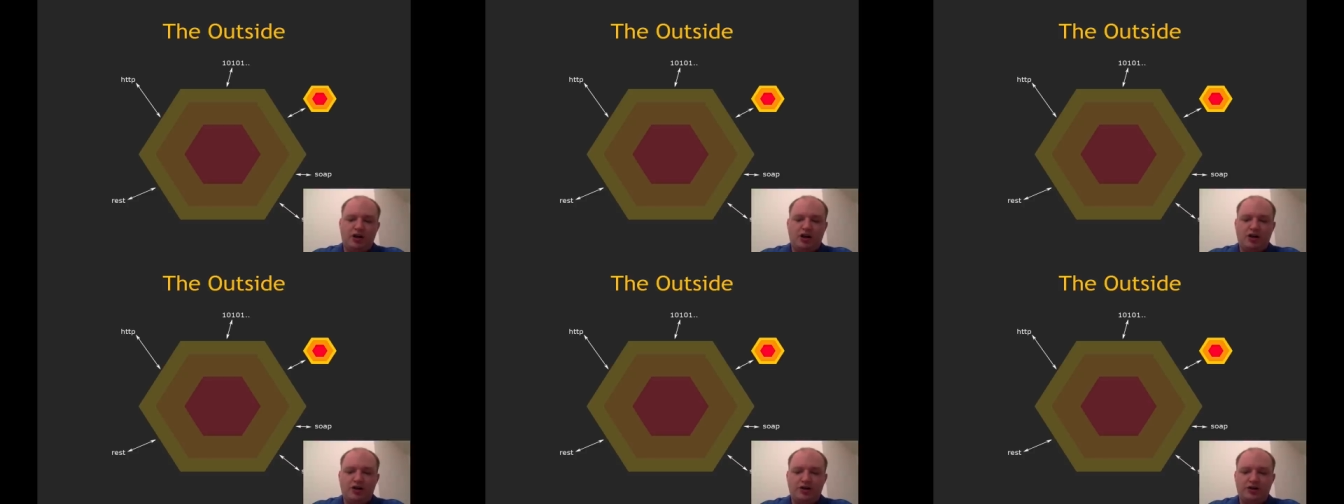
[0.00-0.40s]

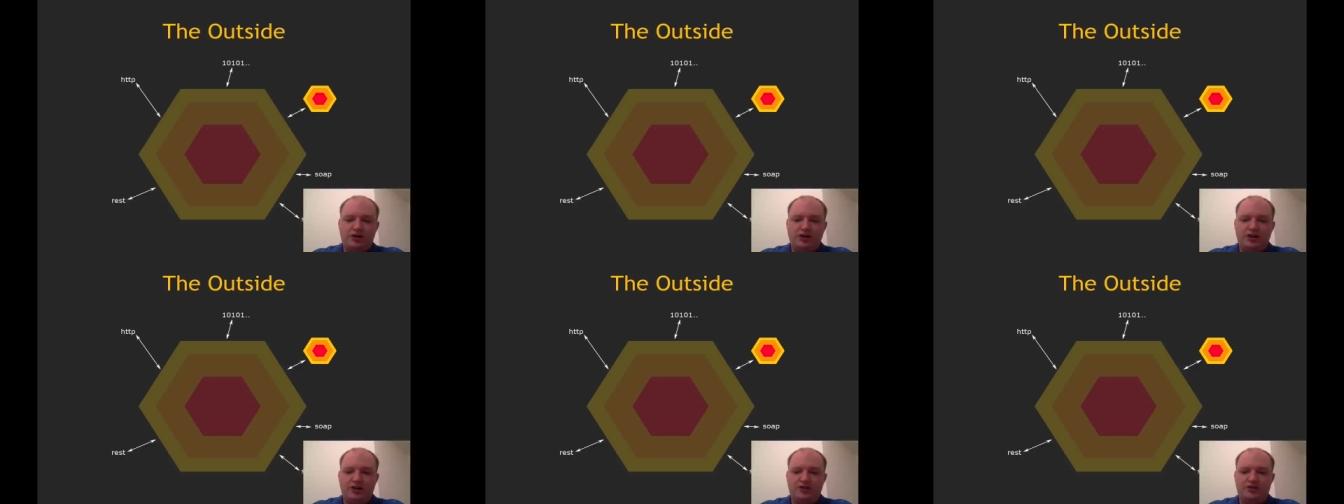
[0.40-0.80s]

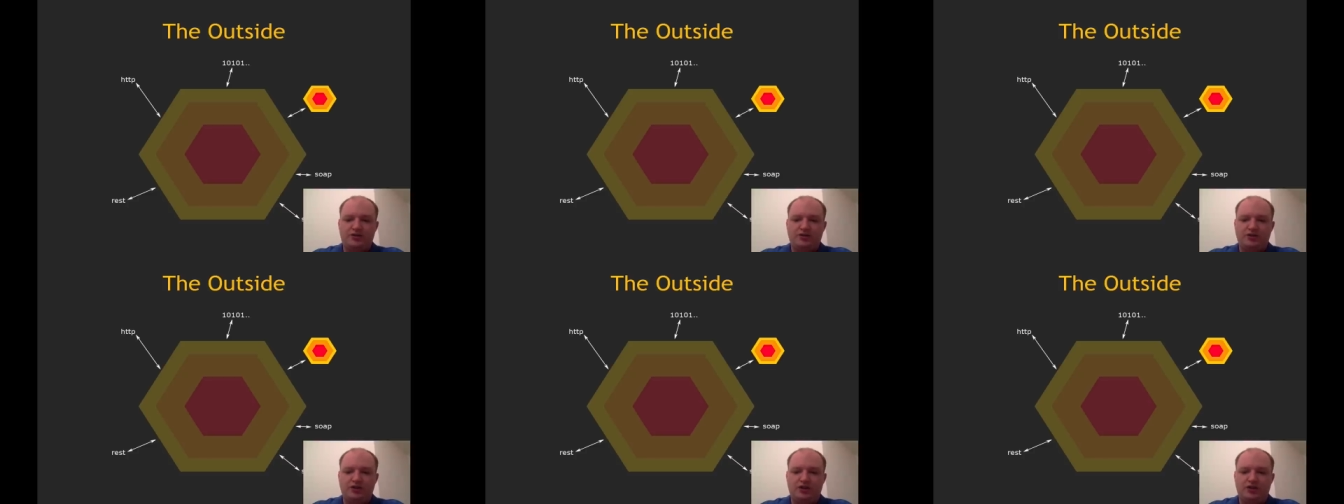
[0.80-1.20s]
other
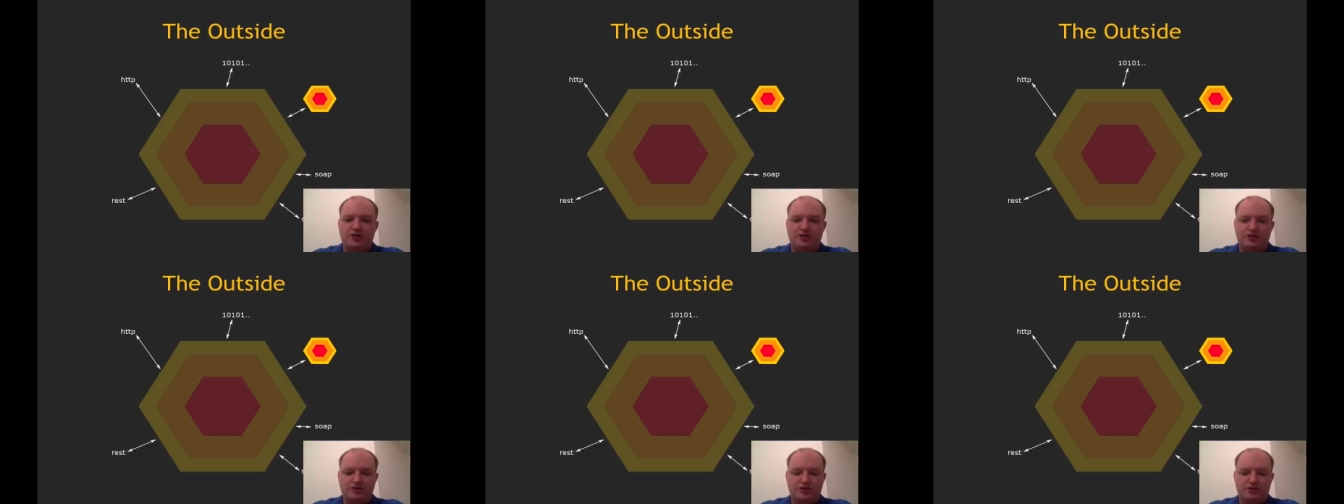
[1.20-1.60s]
hexagonal
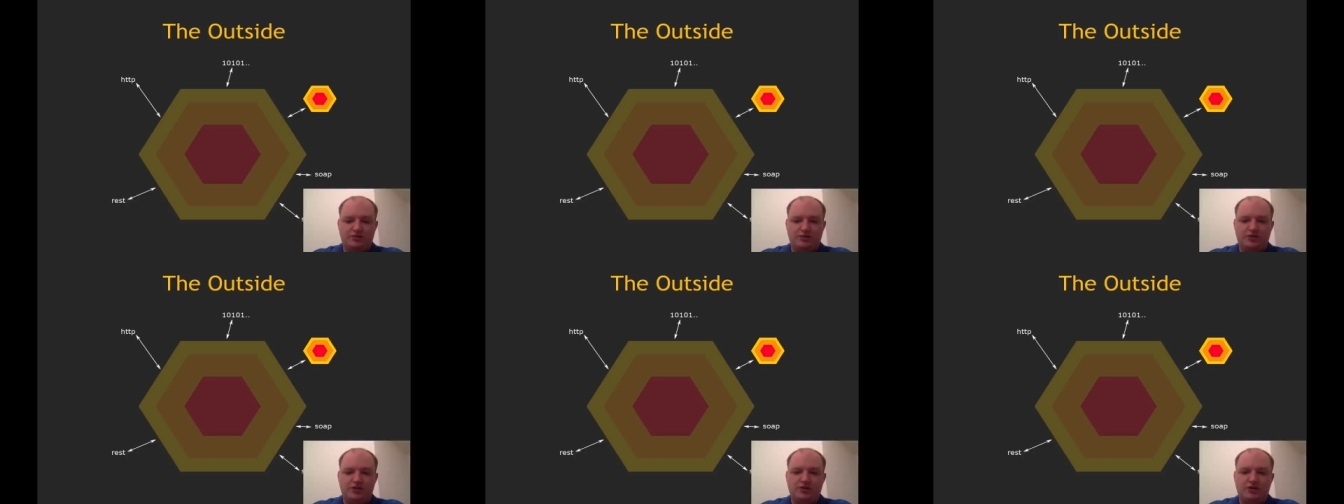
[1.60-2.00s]

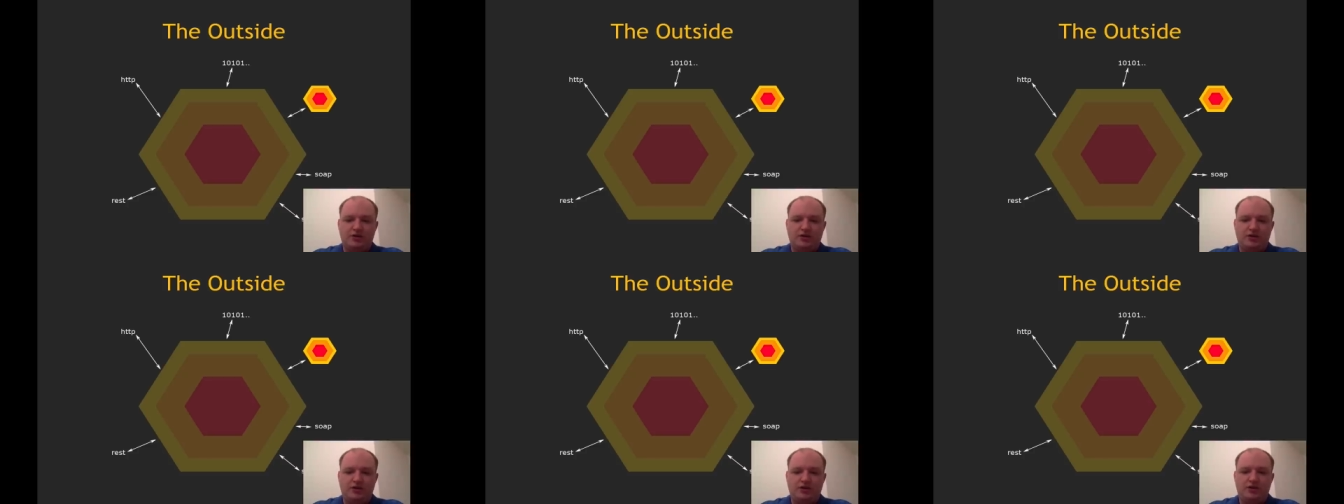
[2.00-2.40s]
systems.
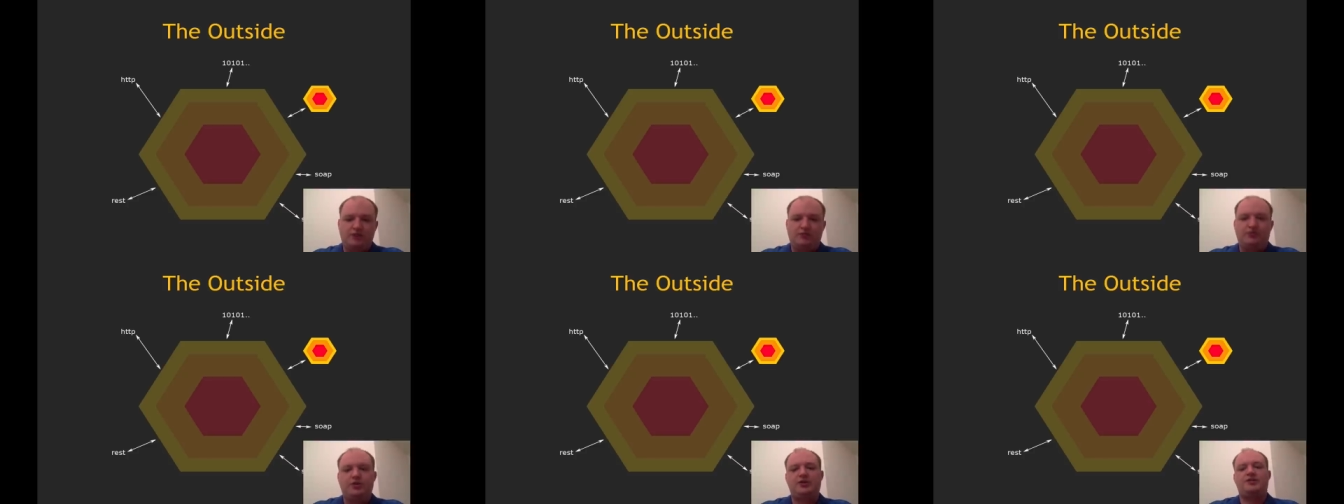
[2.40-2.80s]
For